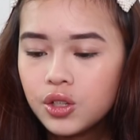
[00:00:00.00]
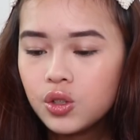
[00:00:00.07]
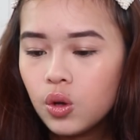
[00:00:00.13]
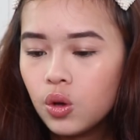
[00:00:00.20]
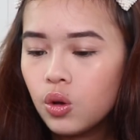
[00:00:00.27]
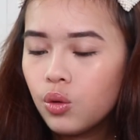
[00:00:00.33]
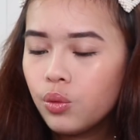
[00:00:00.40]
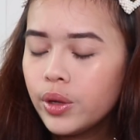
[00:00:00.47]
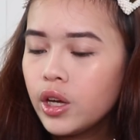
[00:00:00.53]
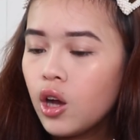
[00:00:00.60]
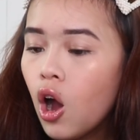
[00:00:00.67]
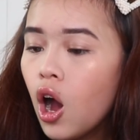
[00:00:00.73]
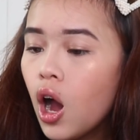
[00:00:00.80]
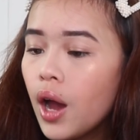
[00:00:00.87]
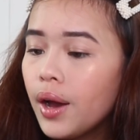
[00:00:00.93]
So we
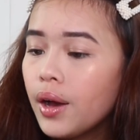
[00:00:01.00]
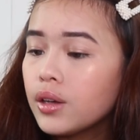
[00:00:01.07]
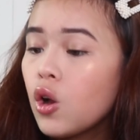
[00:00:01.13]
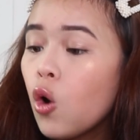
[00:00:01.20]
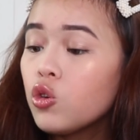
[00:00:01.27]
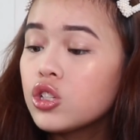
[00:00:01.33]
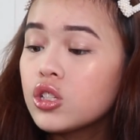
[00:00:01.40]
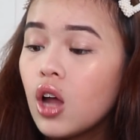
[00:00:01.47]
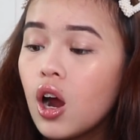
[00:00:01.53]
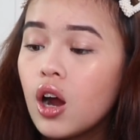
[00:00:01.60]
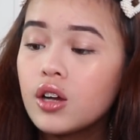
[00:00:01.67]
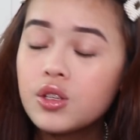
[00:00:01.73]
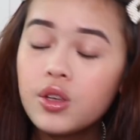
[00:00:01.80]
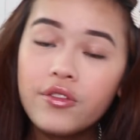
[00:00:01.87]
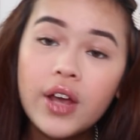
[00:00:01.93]
got
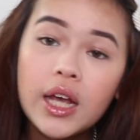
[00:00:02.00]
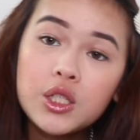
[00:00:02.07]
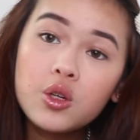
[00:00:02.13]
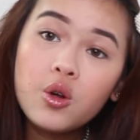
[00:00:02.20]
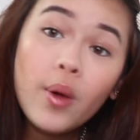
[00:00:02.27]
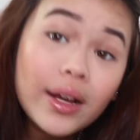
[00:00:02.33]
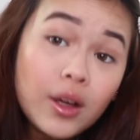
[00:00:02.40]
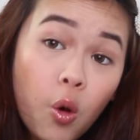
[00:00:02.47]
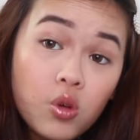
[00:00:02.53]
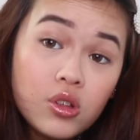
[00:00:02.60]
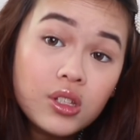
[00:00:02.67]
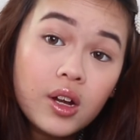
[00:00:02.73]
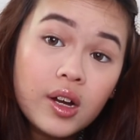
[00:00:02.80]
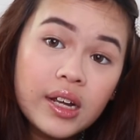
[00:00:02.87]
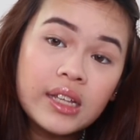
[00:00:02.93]
CoStar. So if you guys don't know what
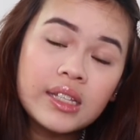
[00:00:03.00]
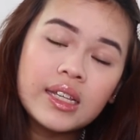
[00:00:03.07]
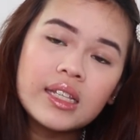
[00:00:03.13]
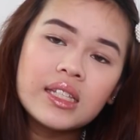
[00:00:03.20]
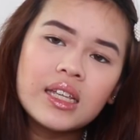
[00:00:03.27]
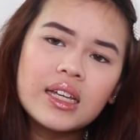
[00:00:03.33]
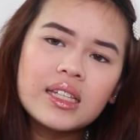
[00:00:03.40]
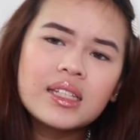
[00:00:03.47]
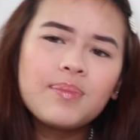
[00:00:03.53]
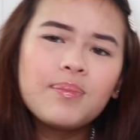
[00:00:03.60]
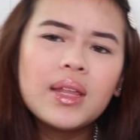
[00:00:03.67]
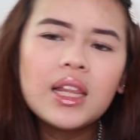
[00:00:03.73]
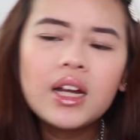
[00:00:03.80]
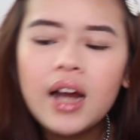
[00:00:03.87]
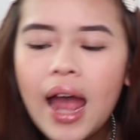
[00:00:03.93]
CoStar is, it's a
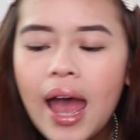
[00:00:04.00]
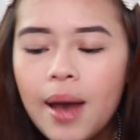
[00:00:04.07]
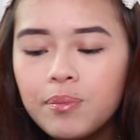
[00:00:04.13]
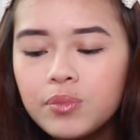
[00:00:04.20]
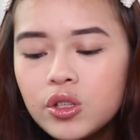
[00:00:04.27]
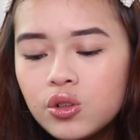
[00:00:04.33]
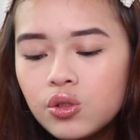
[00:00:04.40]
similar app